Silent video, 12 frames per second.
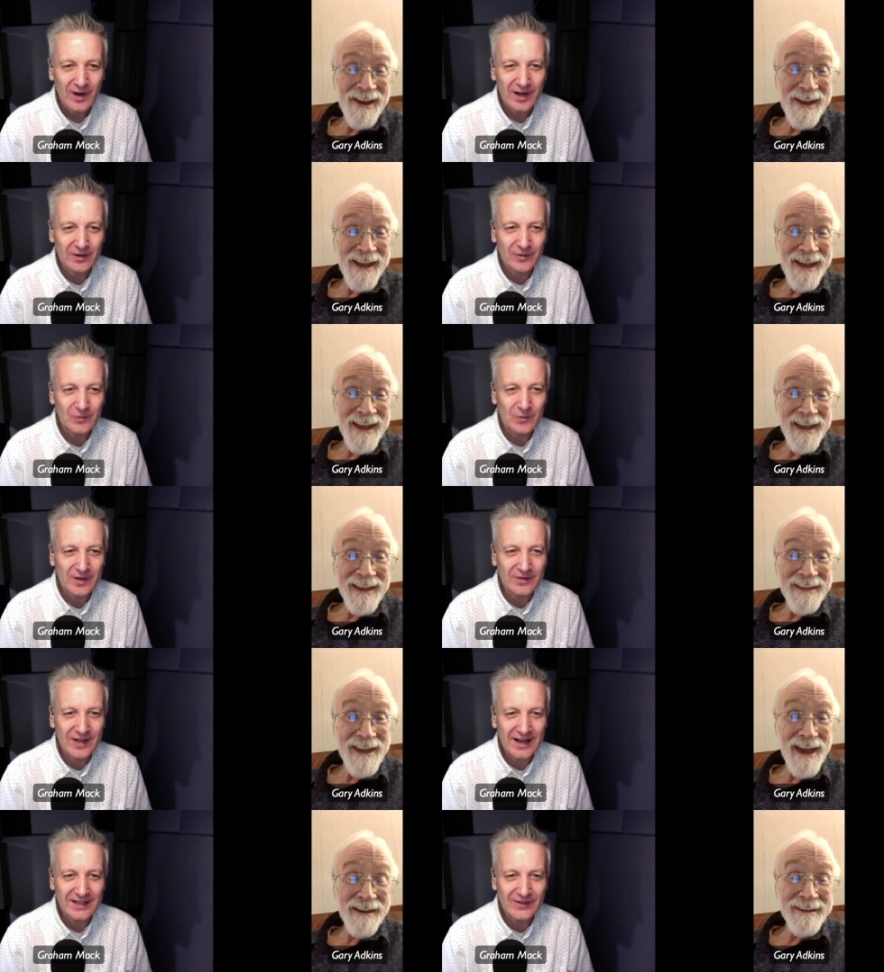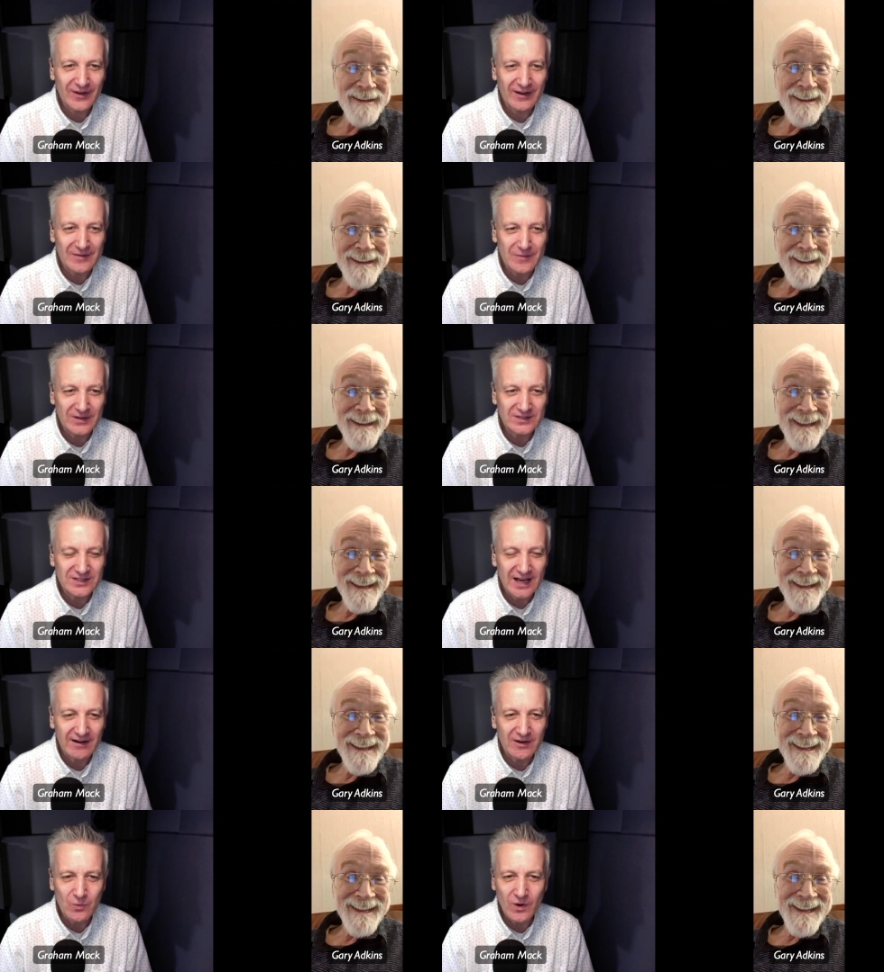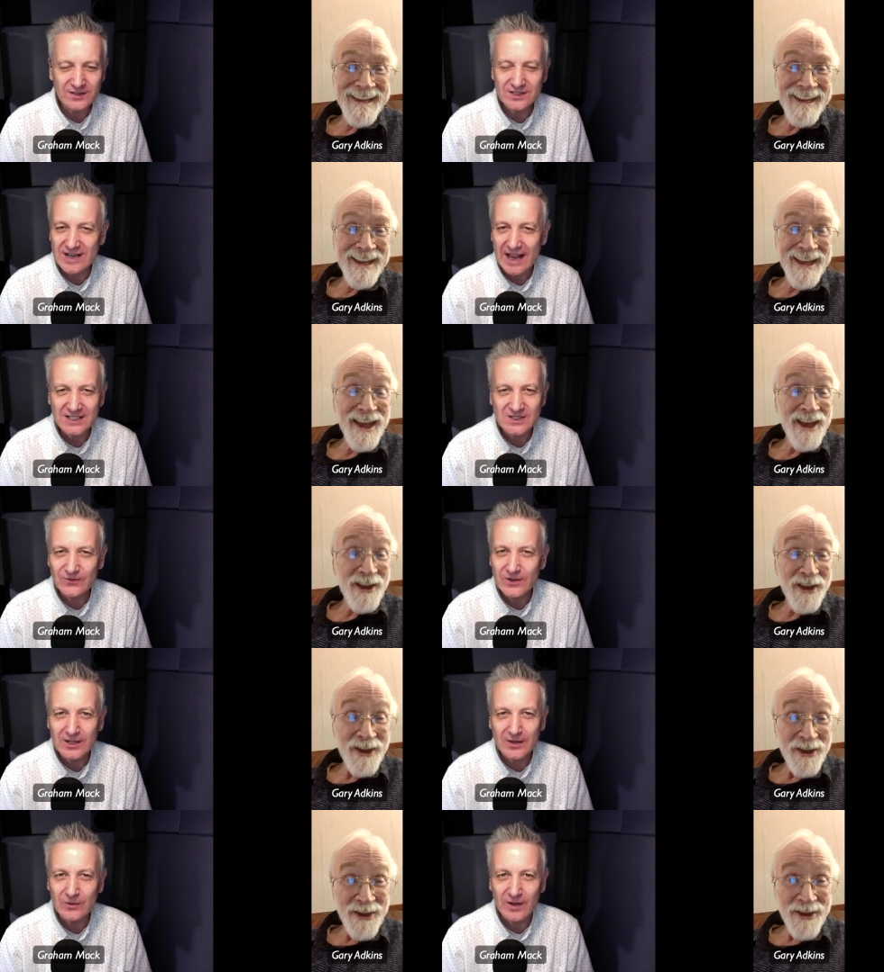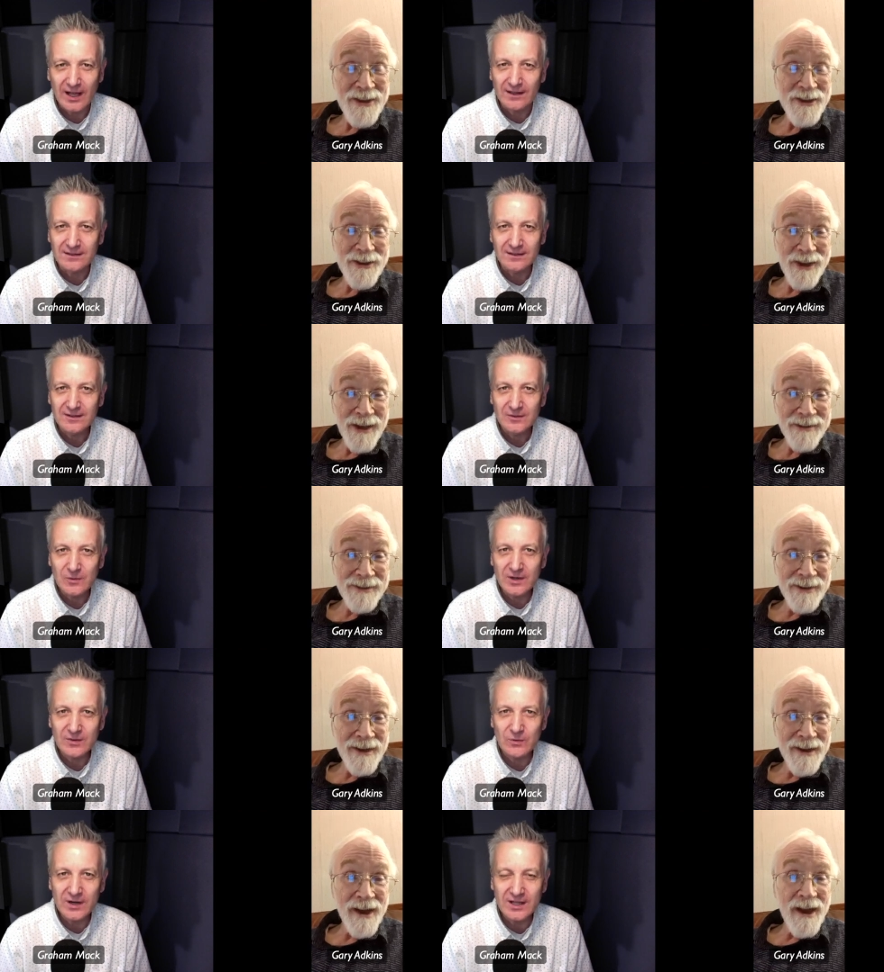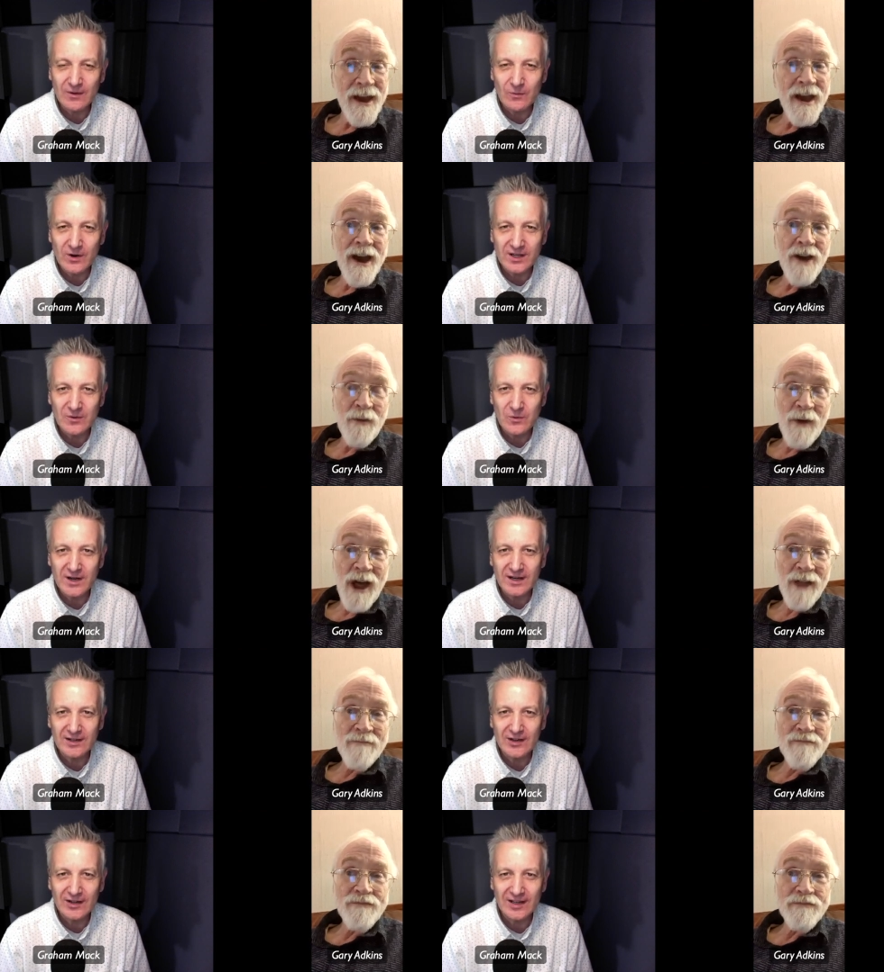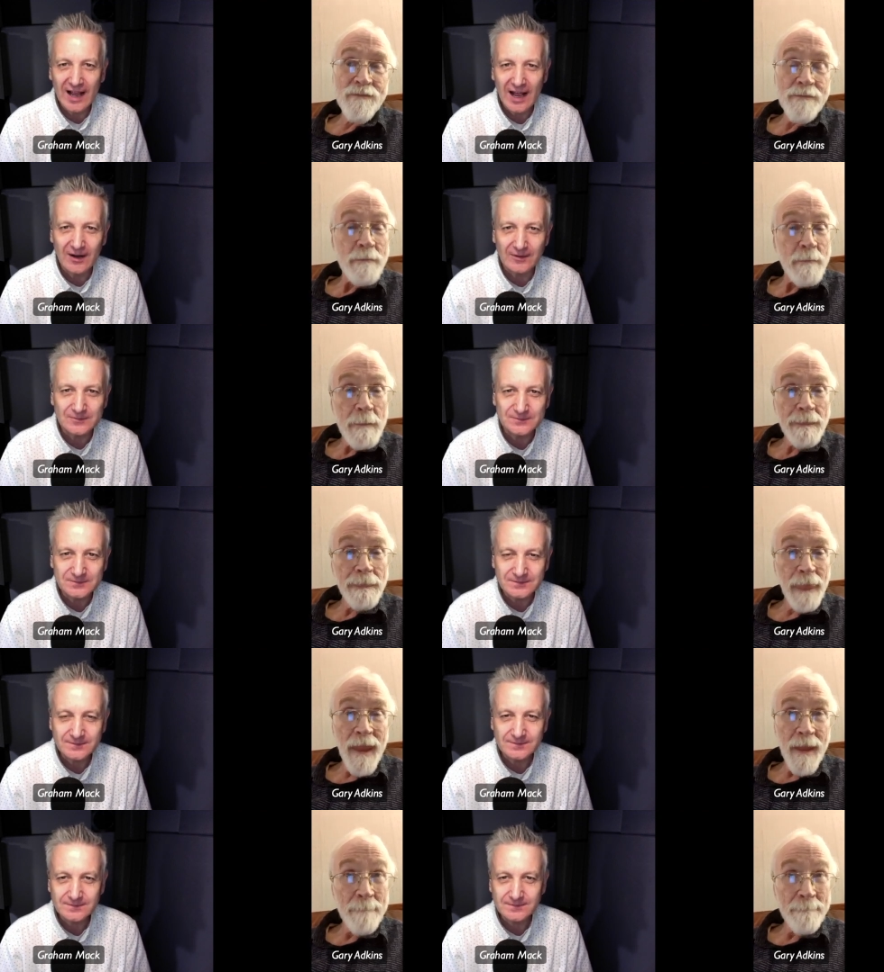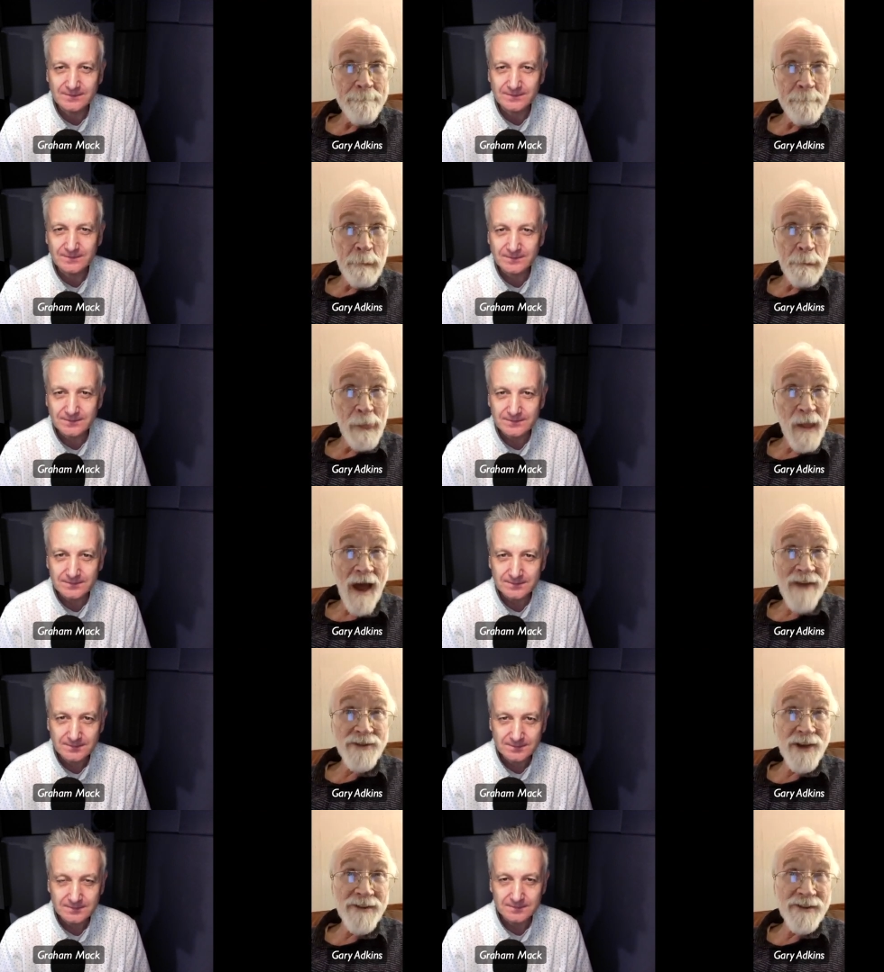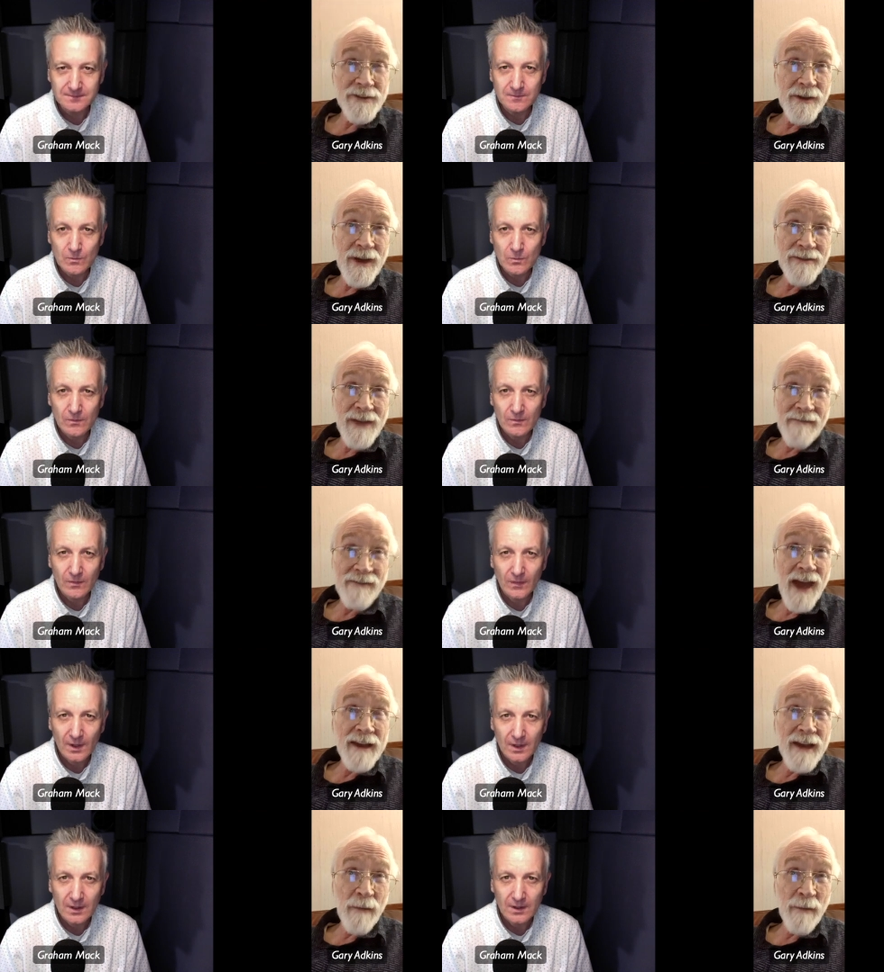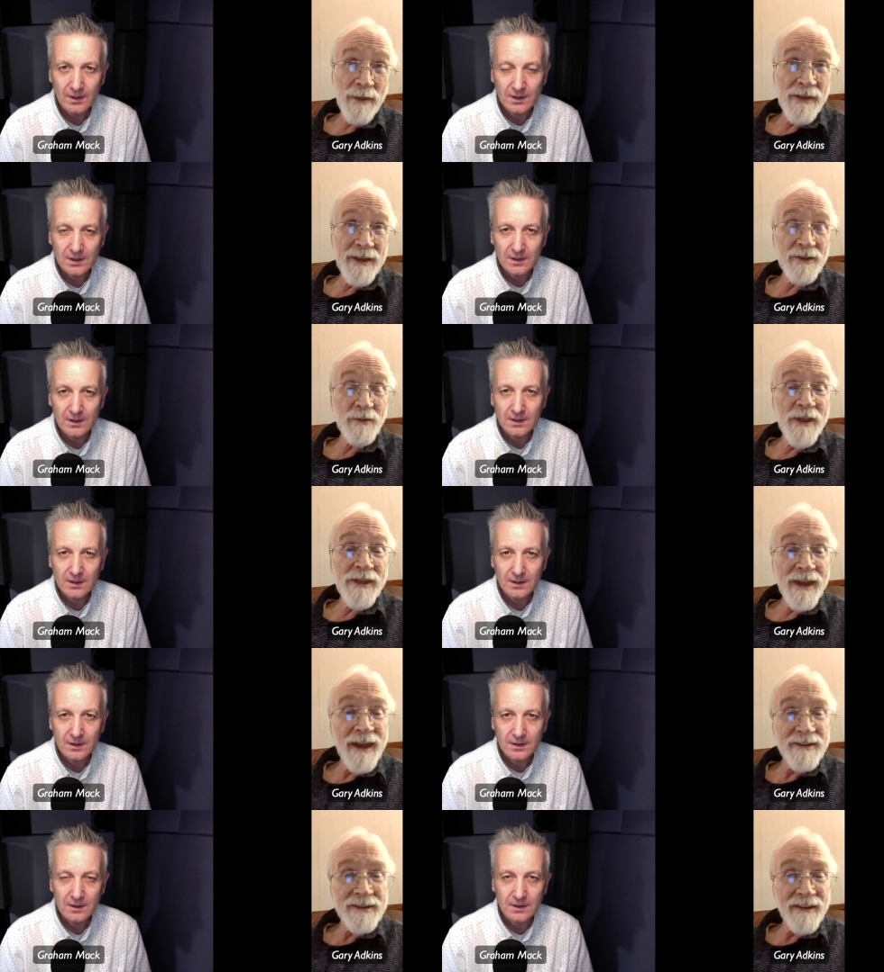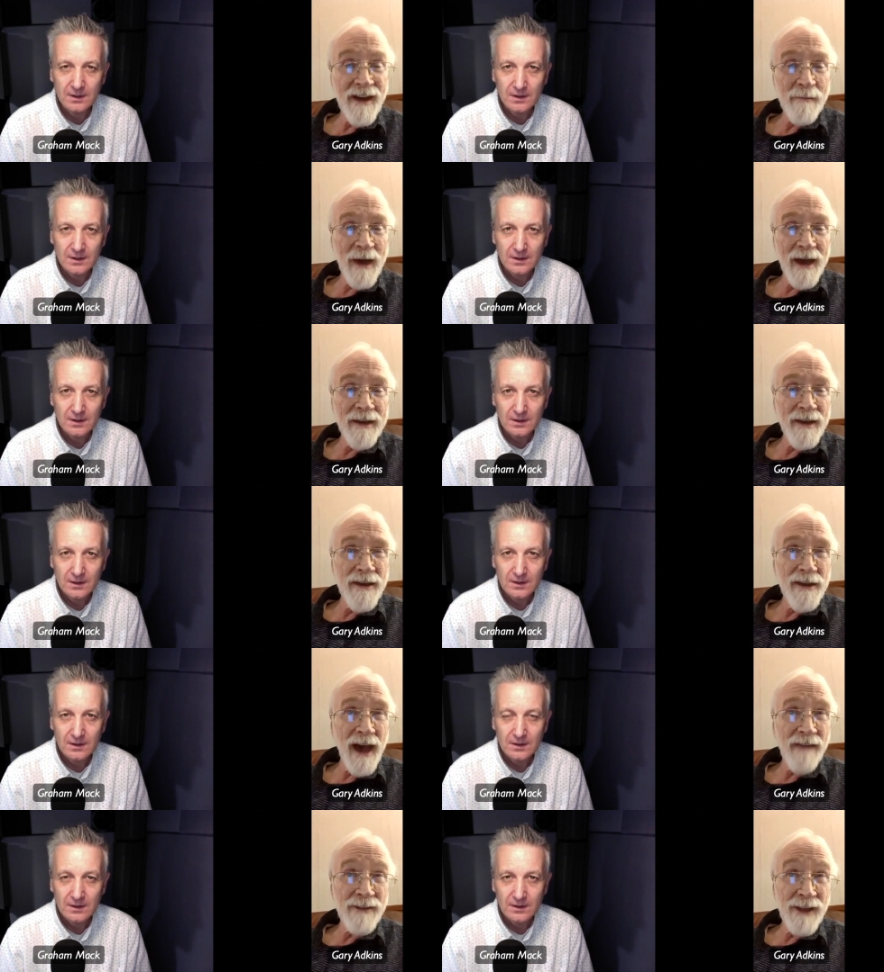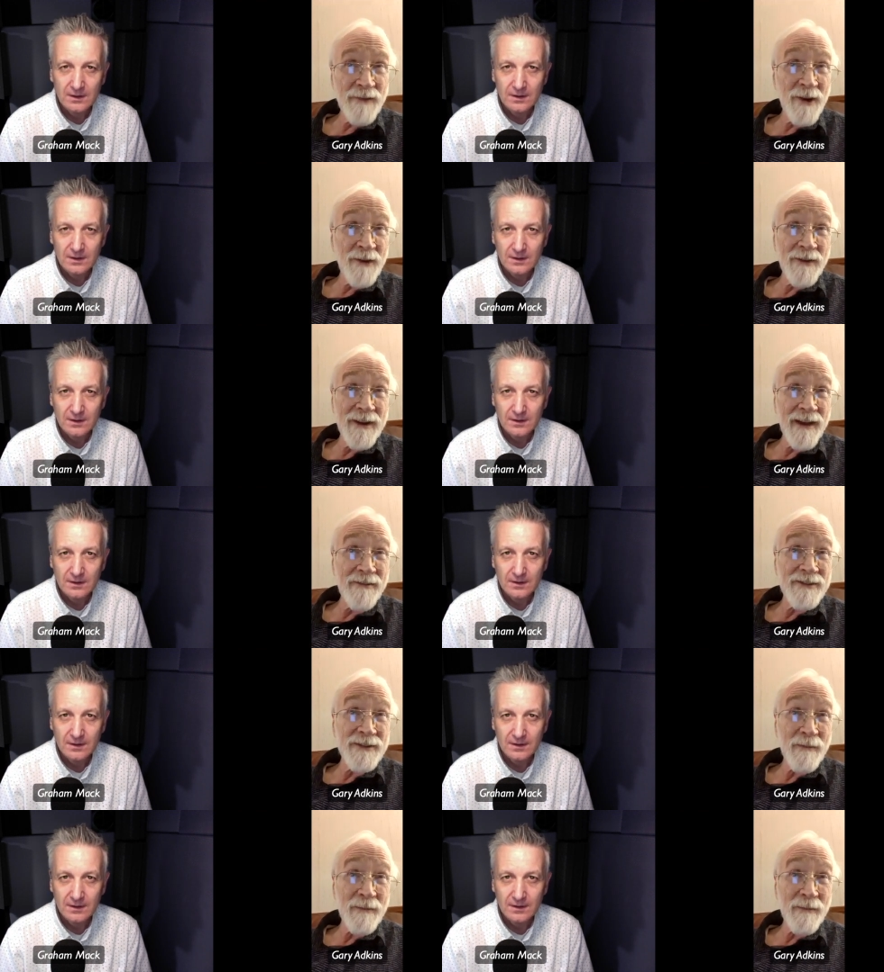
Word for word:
Speaker 1: Well, well, thank you very much, Gary. What's next for you then? Yes. What are, what are you what well, are you working
Speaker 2: on now? I just I've got a couple things. One thing is I got my novel I wrote when I was in